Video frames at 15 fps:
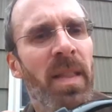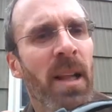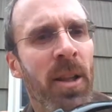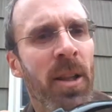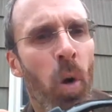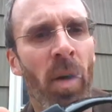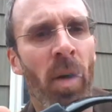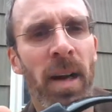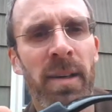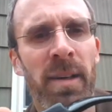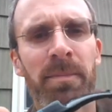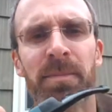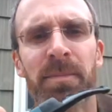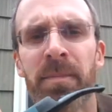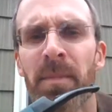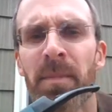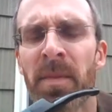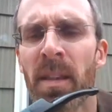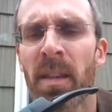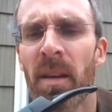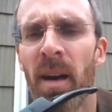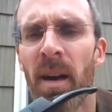Laura.
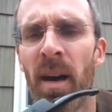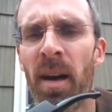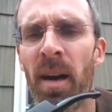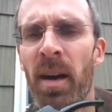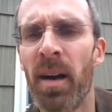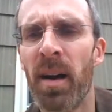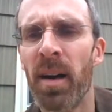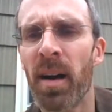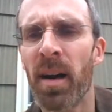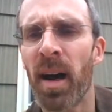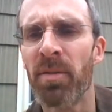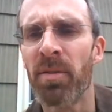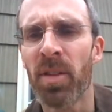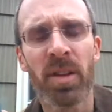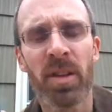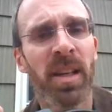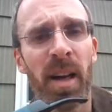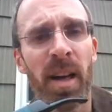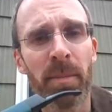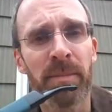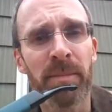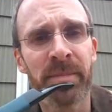I've looked it
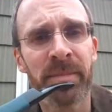up